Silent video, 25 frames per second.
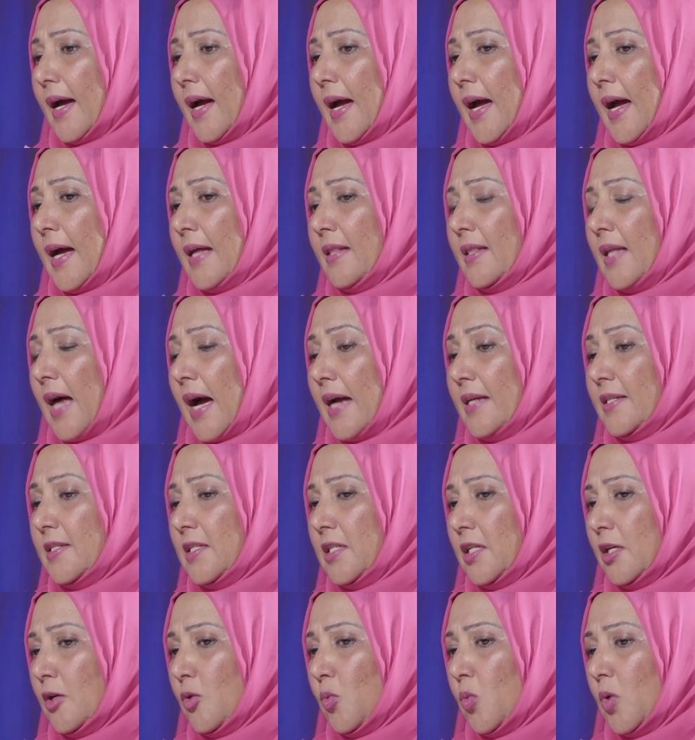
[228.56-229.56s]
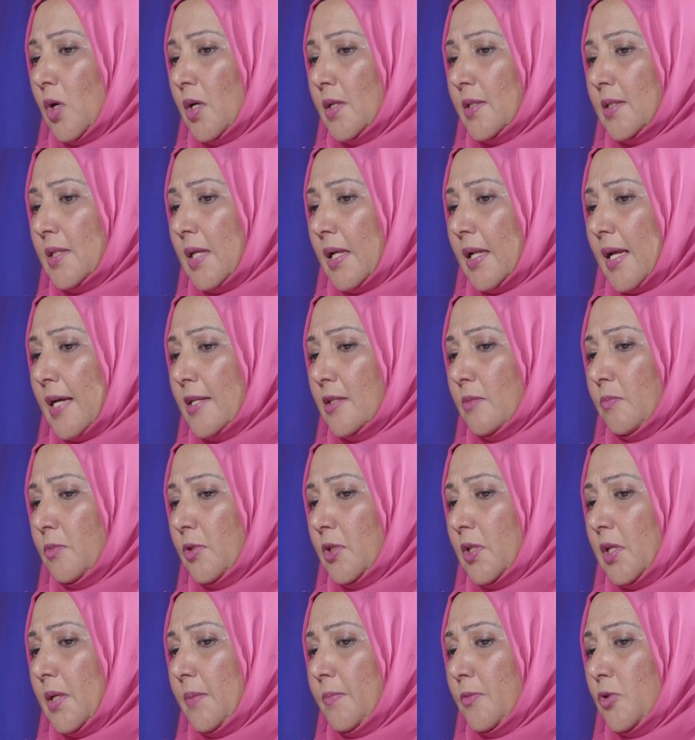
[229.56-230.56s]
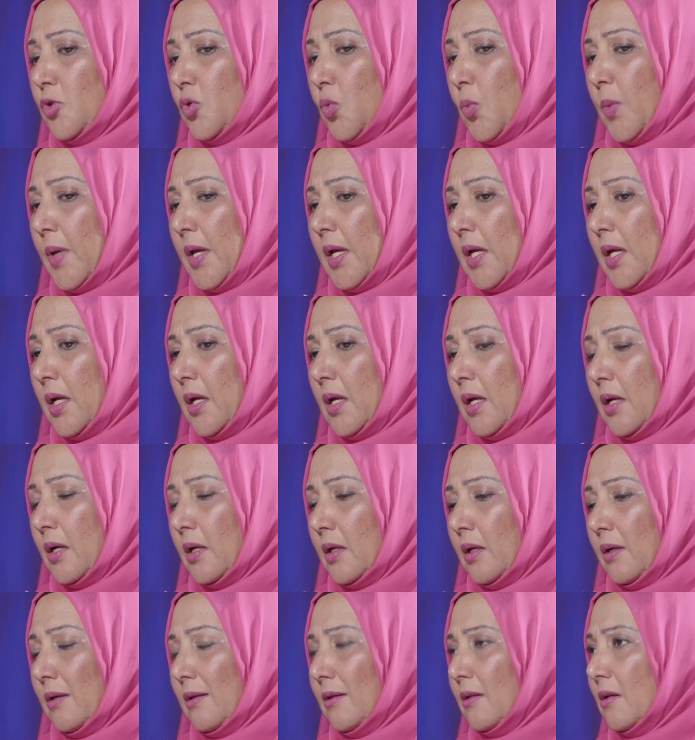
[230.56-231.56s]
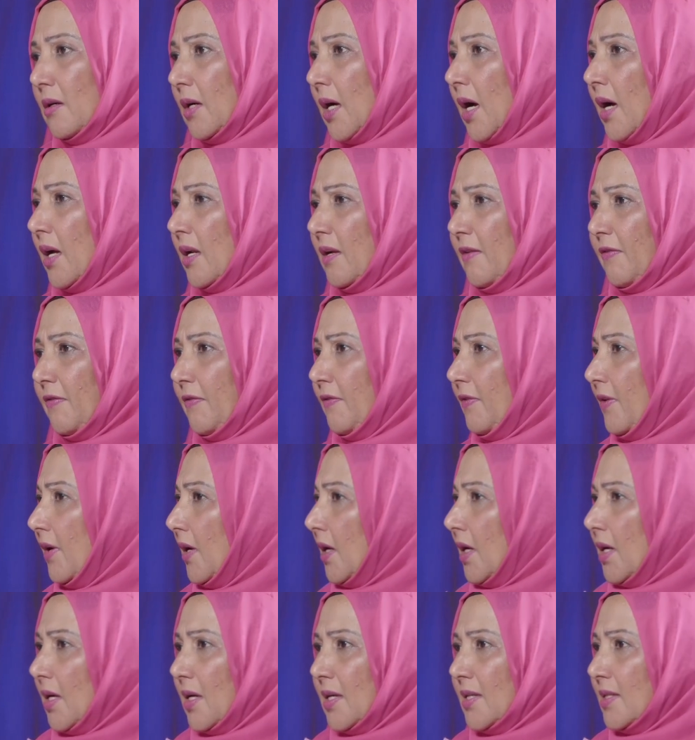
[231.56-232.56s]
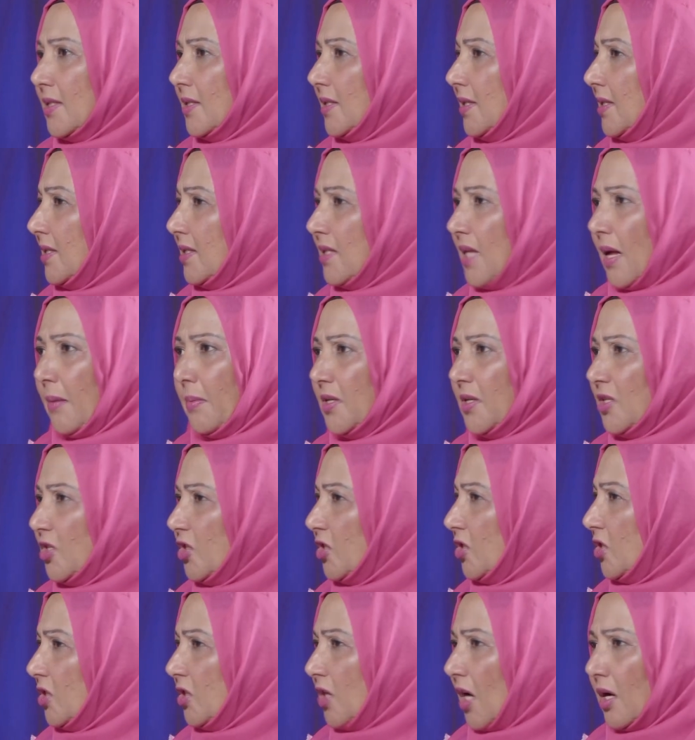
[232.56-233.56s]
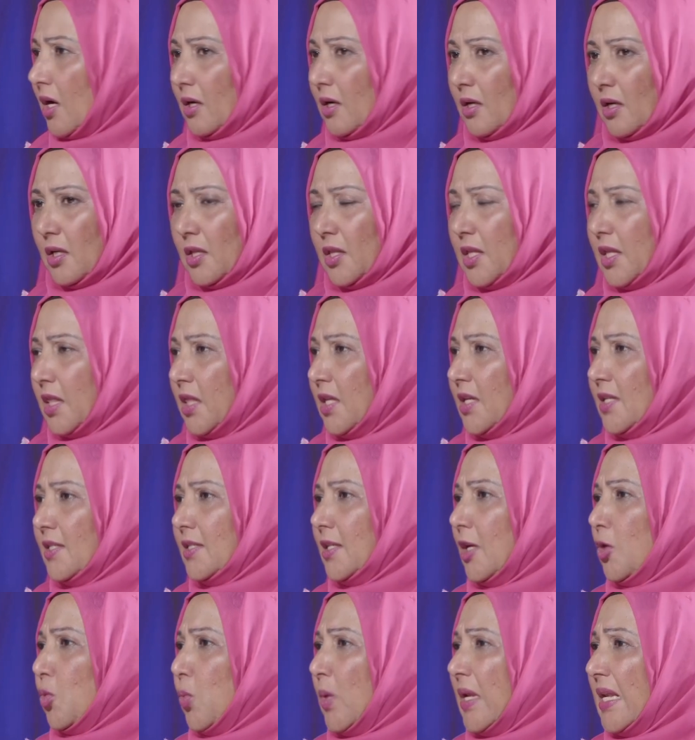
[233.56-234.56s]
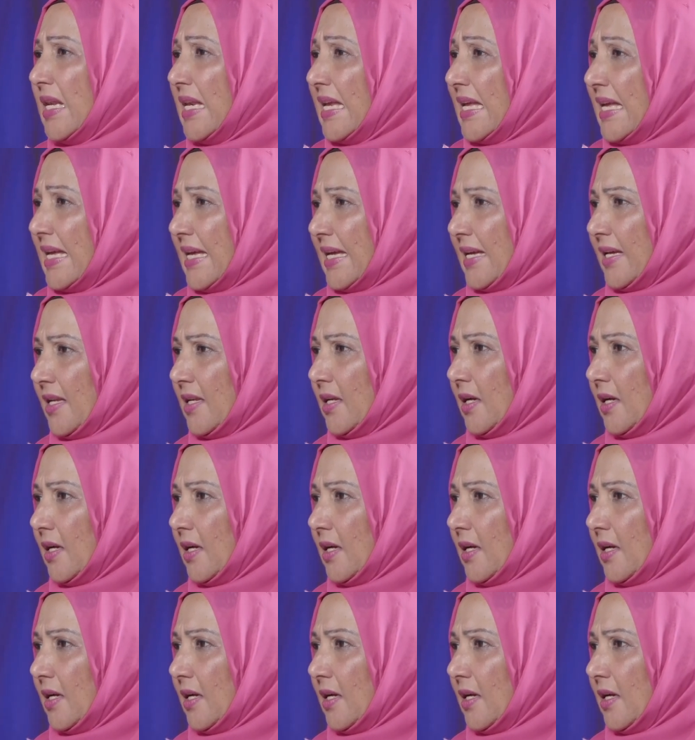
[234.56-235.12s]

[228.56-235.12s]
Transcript: And the idea was that as Muslims, we, you know, kind of establish the things that we need.